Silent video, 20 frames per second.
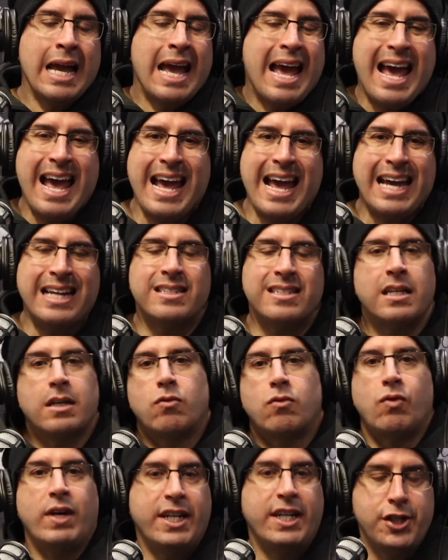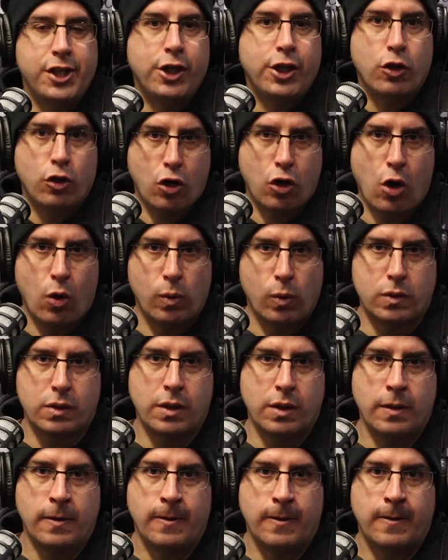and reaching your
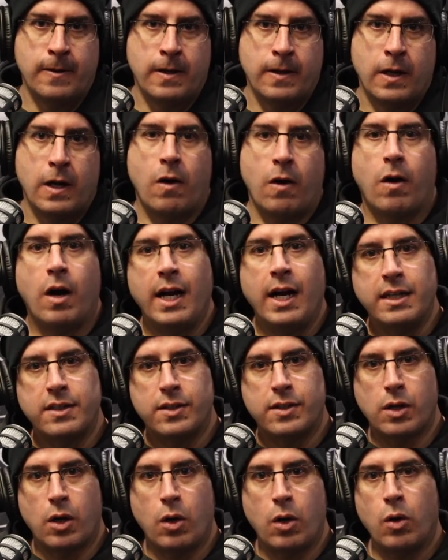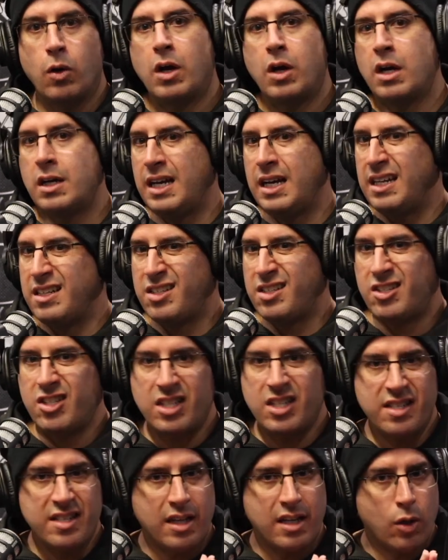goals. All right, so it's
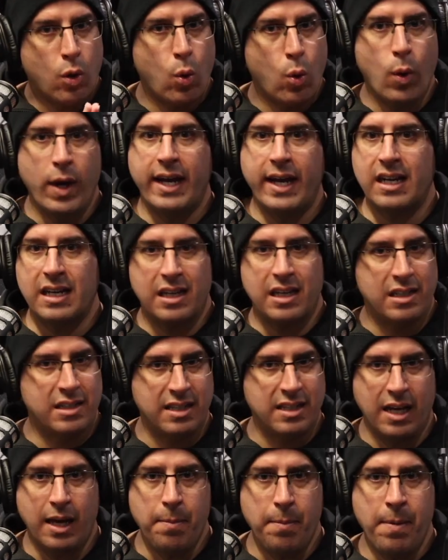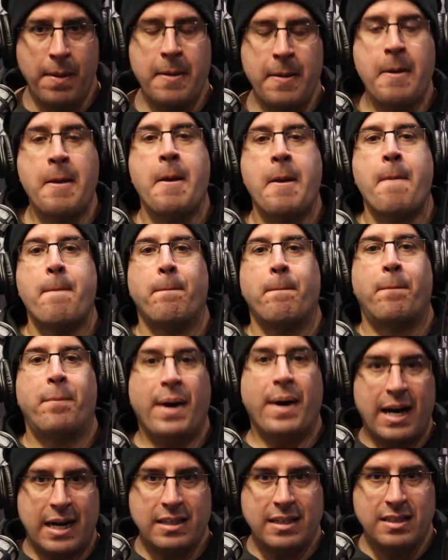just a quick tip,
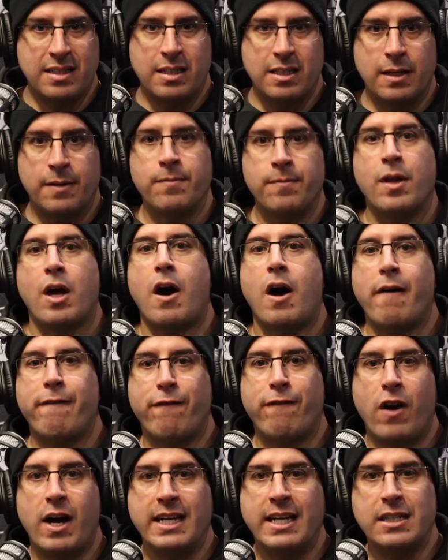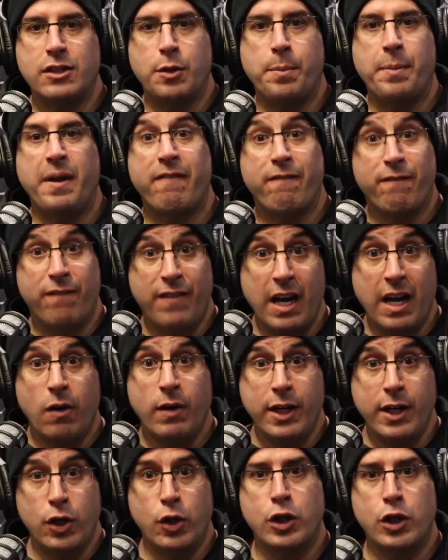but I find it to be
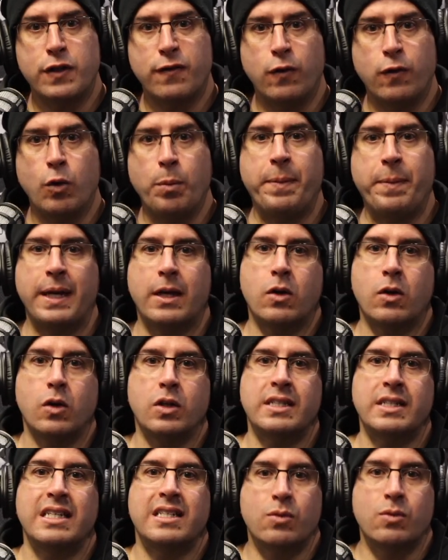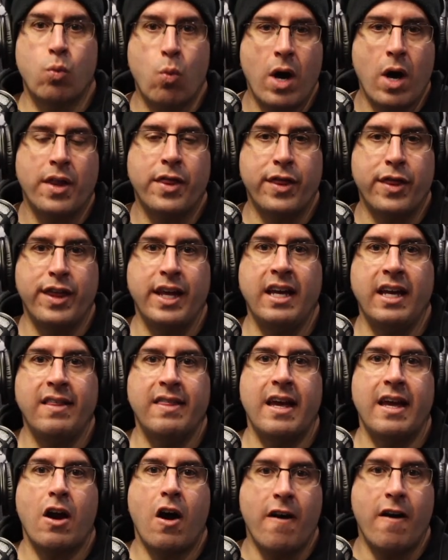very useful because it's one thing
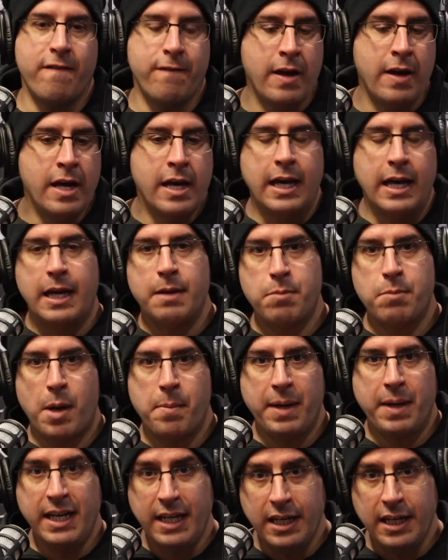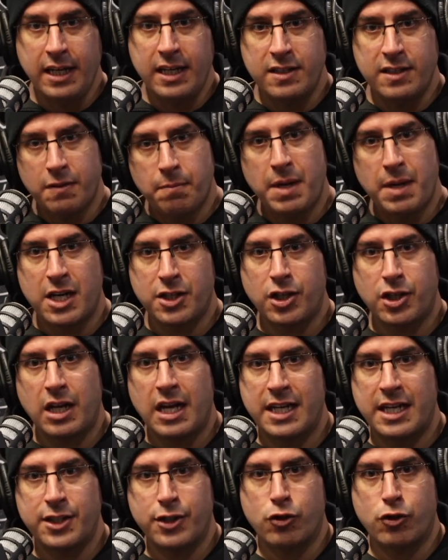that I've, in my many years of martial
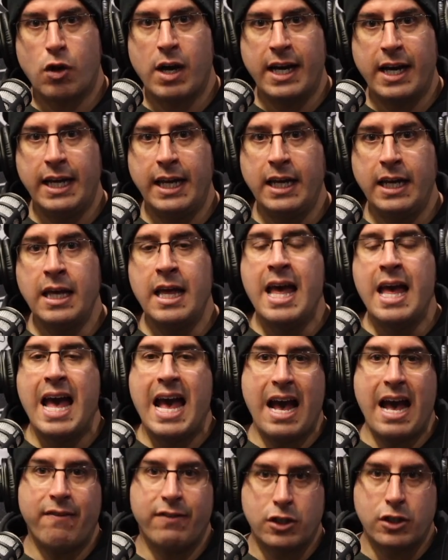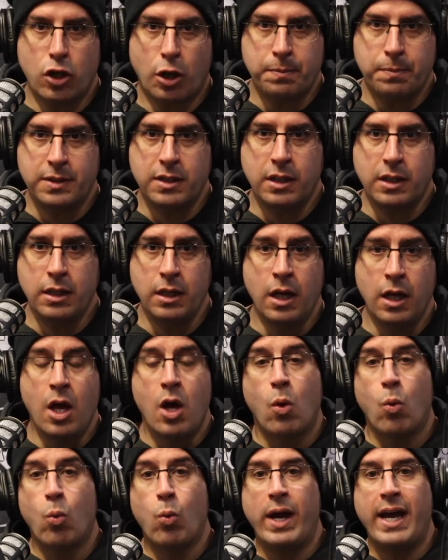arts training, have adopted,
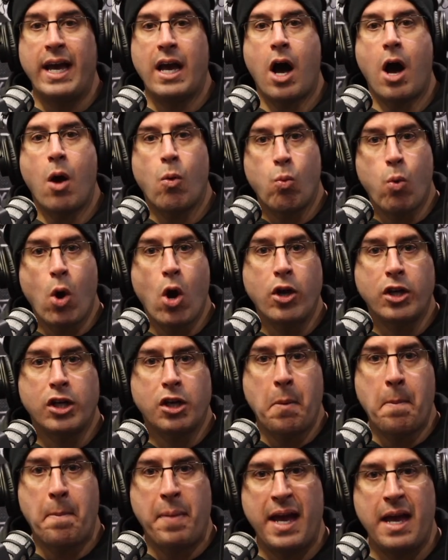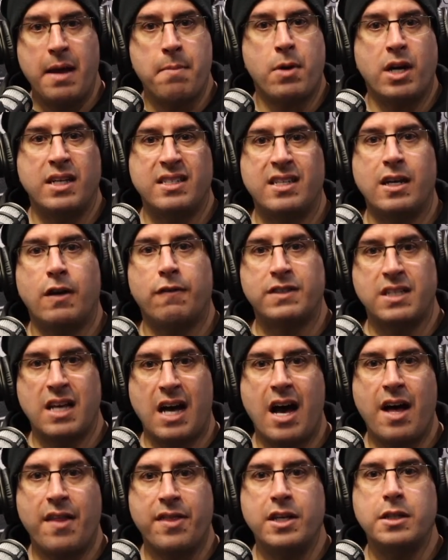where I won't compare myself
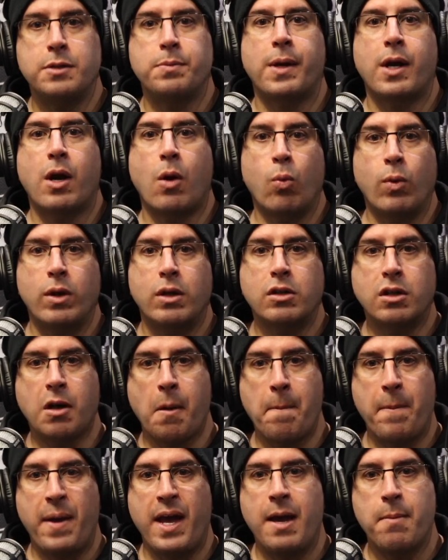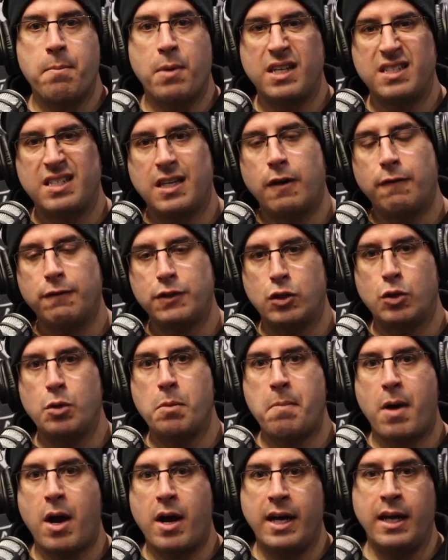to others, but I will compare myself to
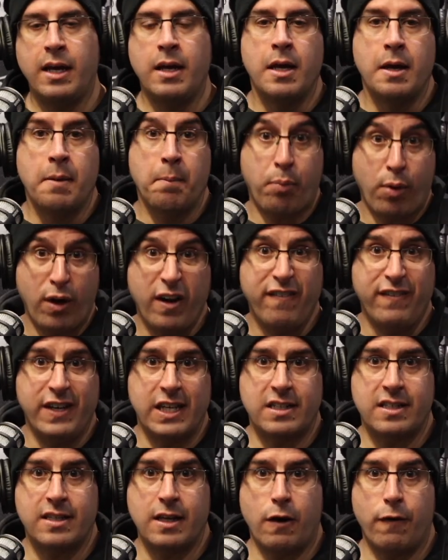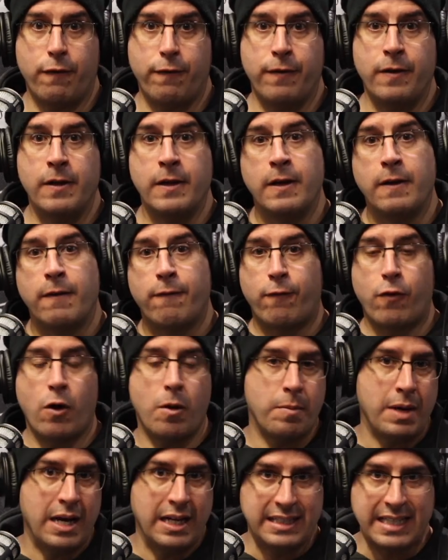my previous self
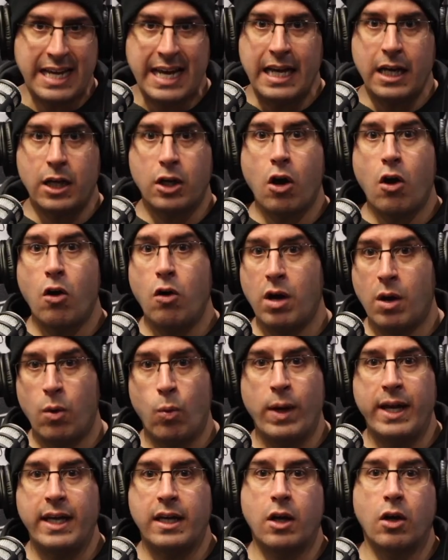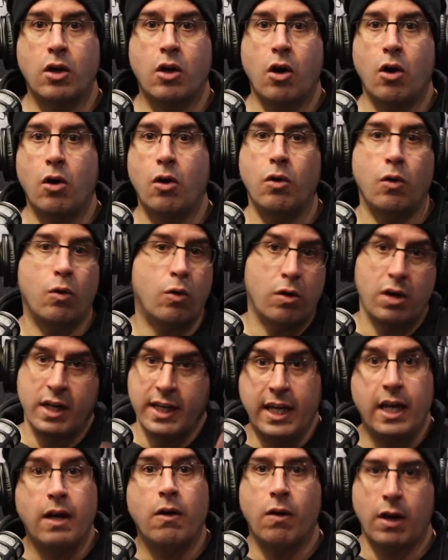from a day ago, a week ago, or a
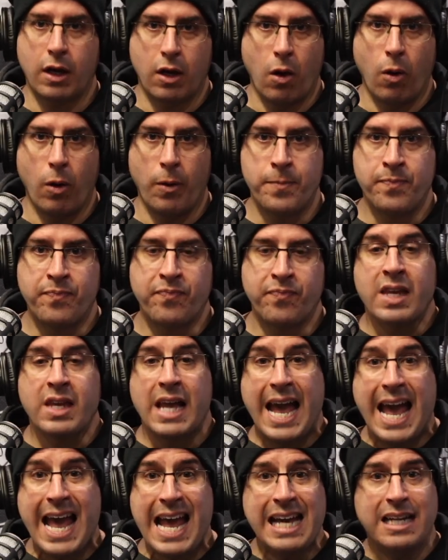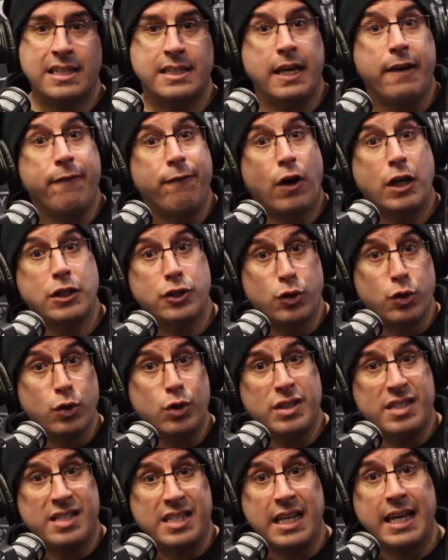year ago. And if I
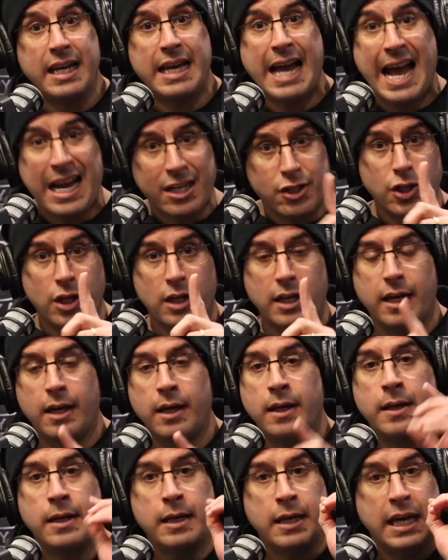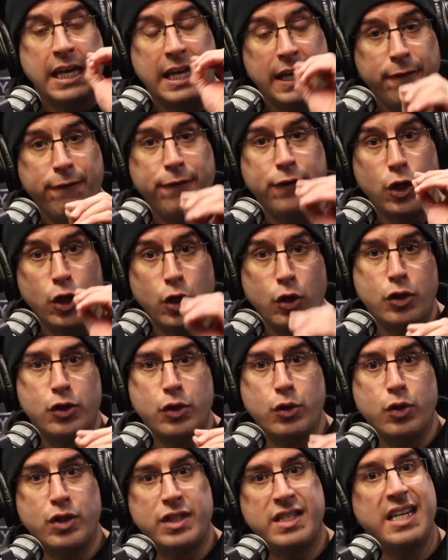do see, actually, if you
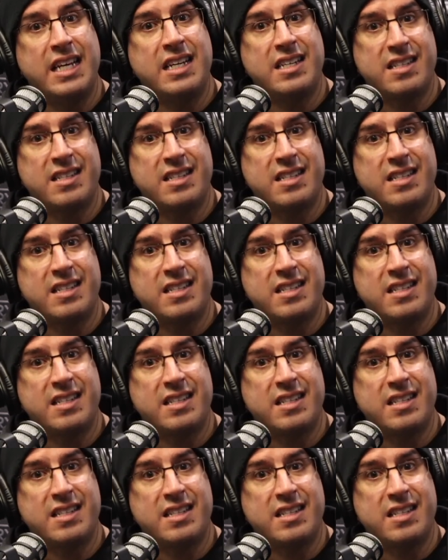do see